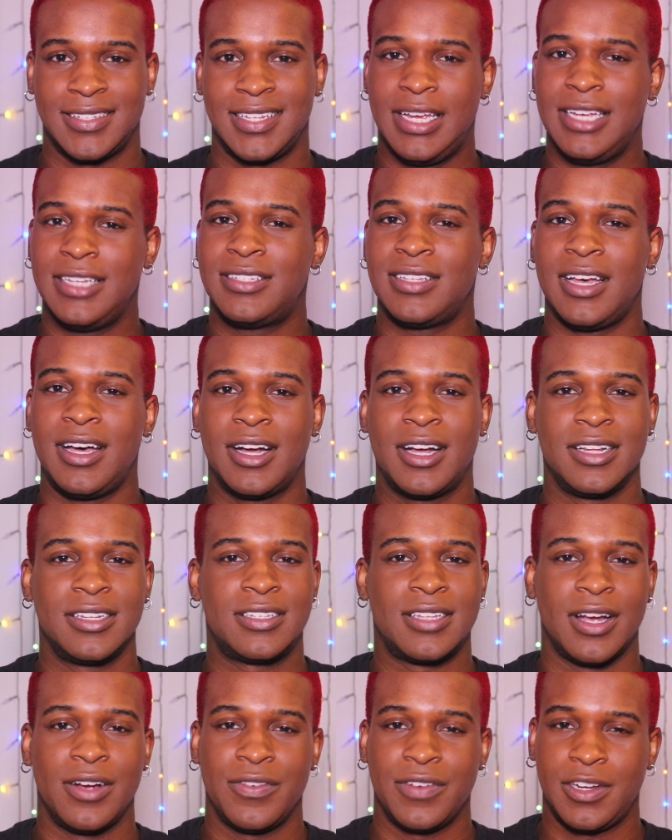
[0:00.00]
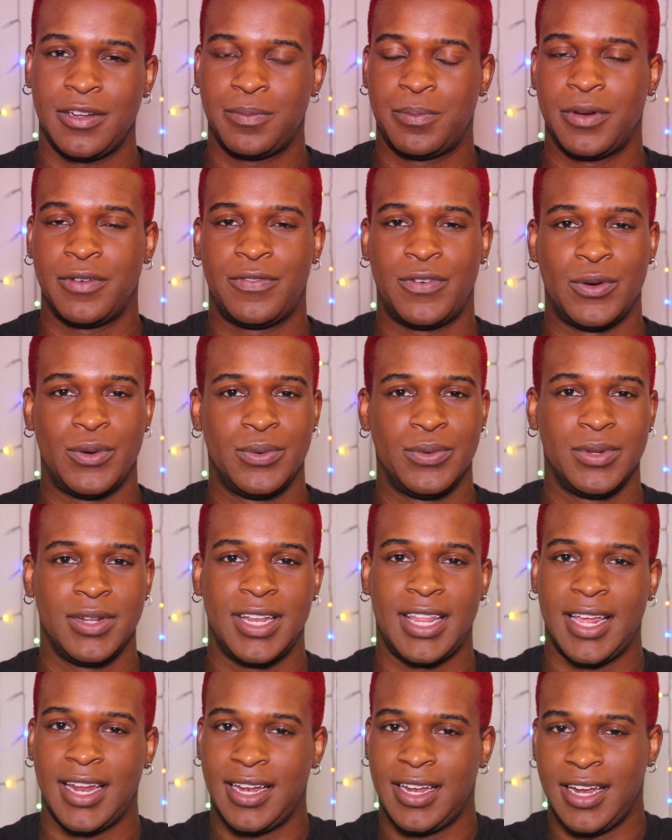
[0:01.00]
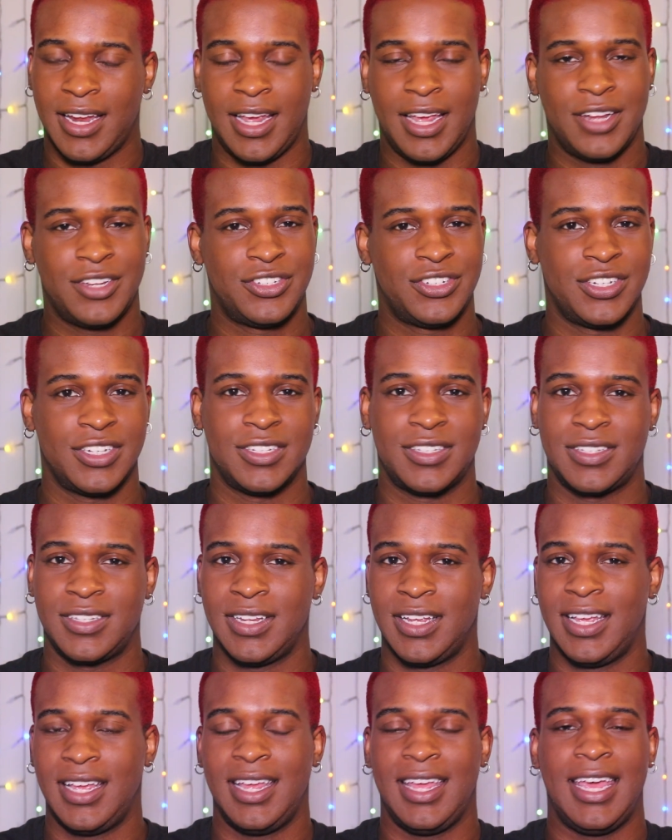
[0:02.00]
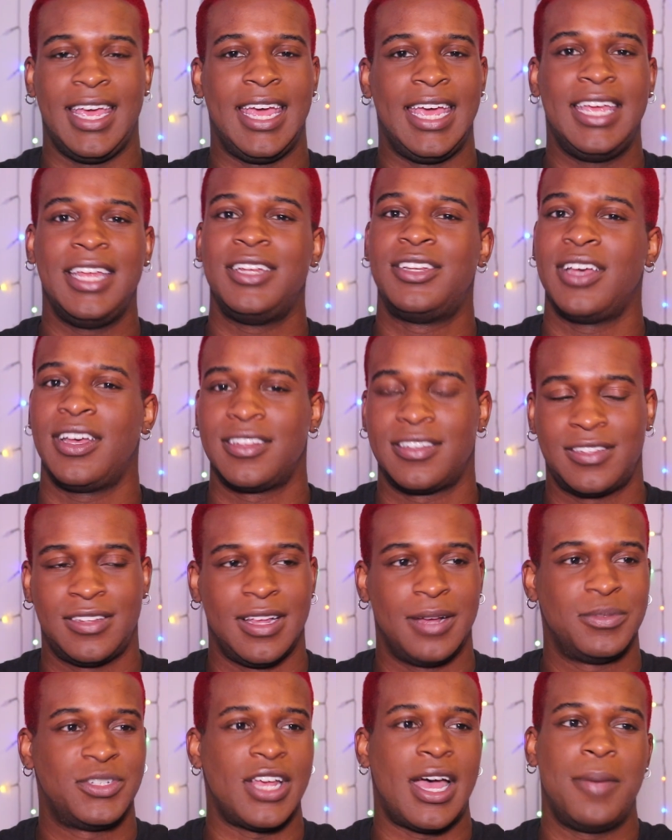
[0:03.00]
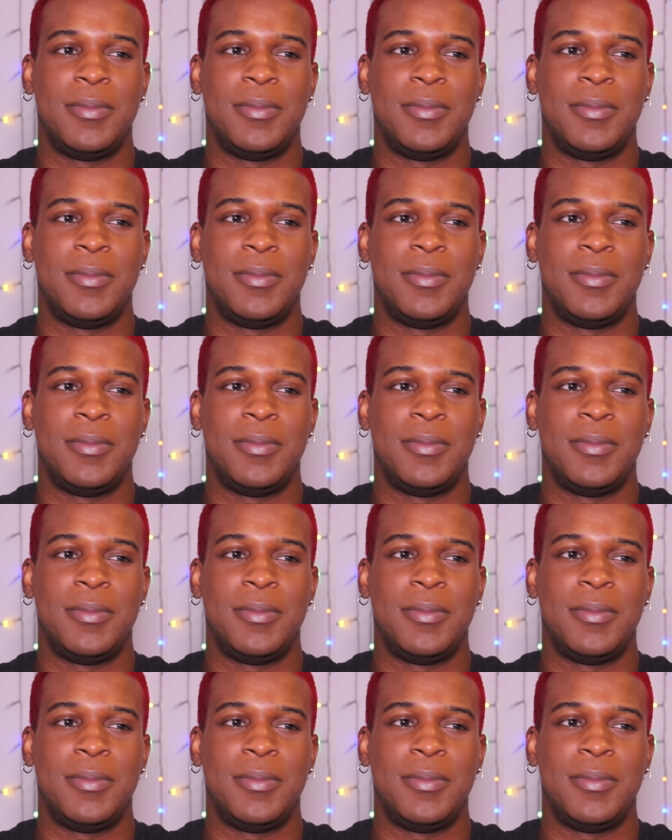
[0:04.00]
He's a conservative buffoon that it's just, he does dumb shit.